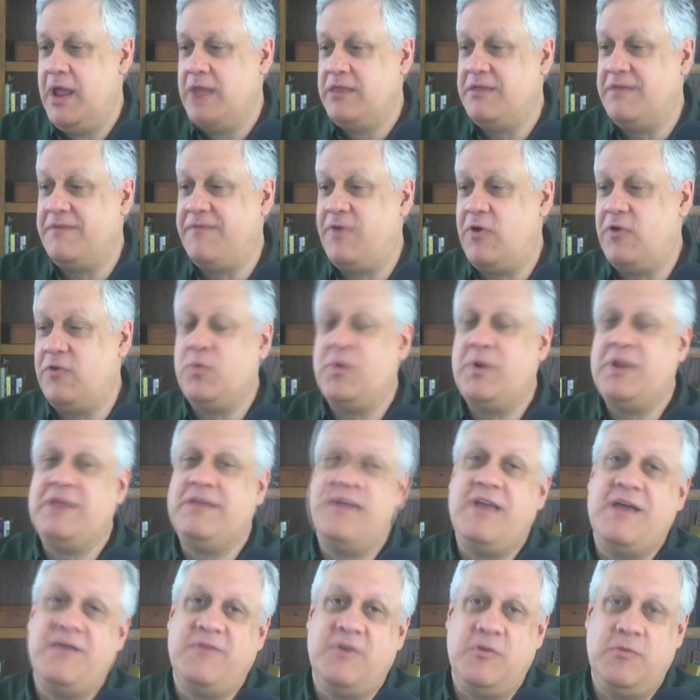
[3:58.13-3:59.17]
The first one is
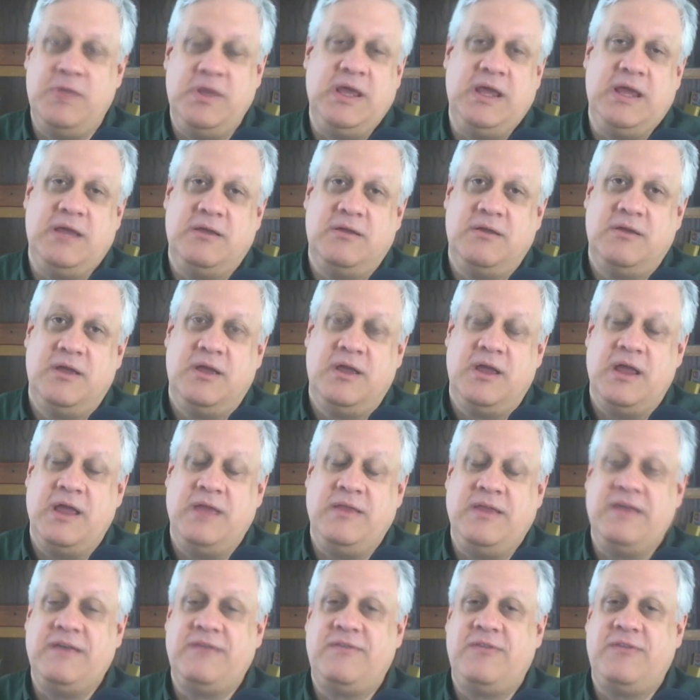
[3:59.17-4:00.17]
FOB, and that